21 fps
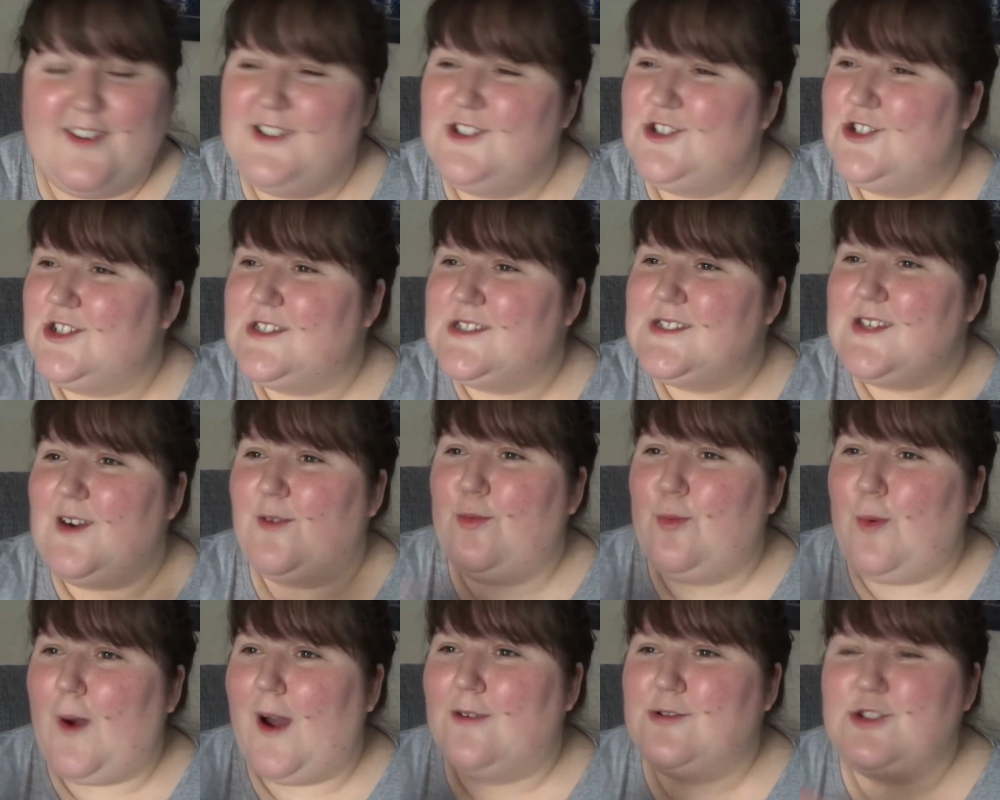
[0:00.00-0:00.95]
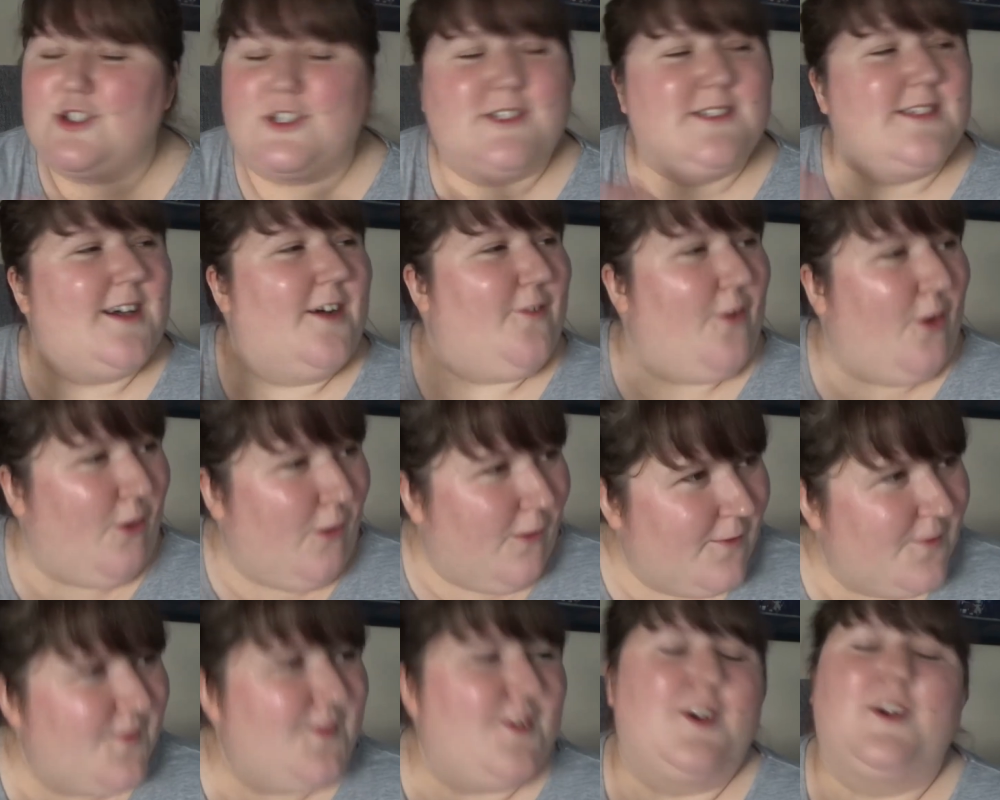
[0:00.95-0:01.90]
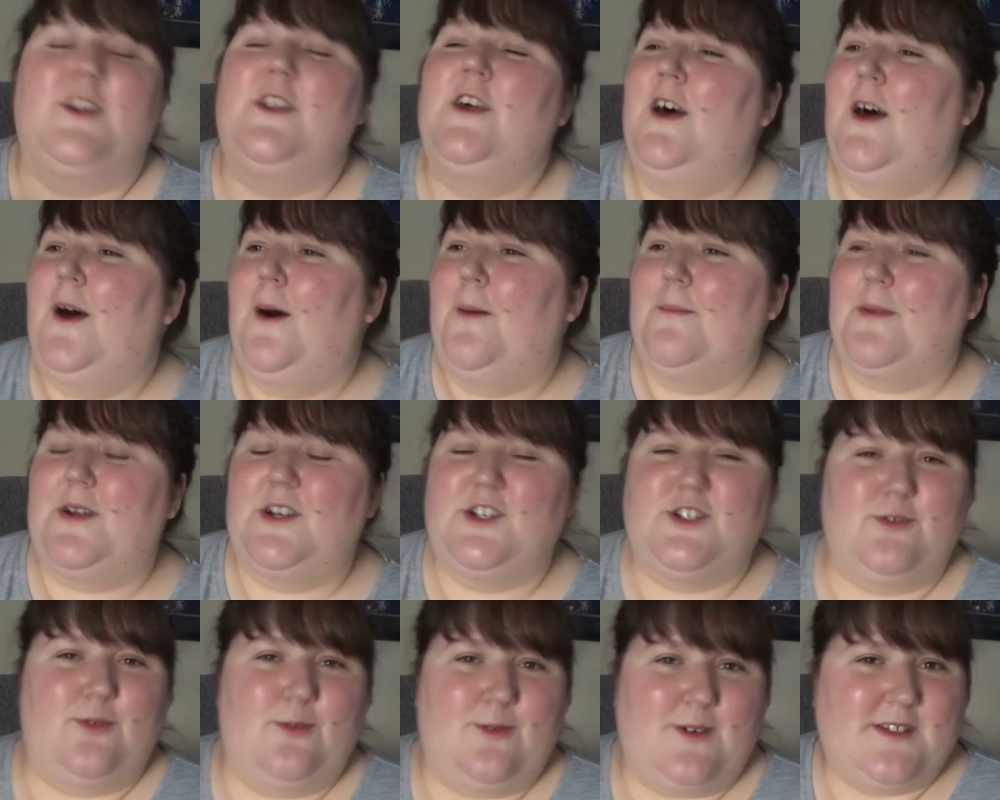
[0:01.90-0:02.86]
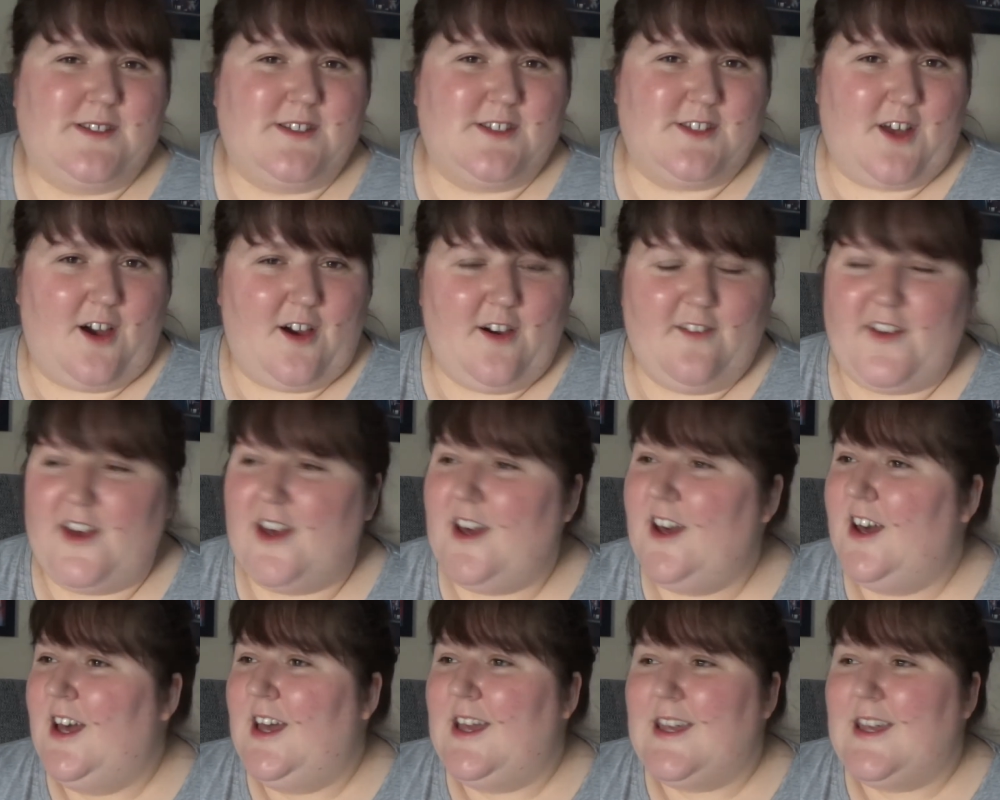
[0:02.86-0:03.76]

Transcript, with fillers: Treat yourself well, treat yourself often, because you always deserve it.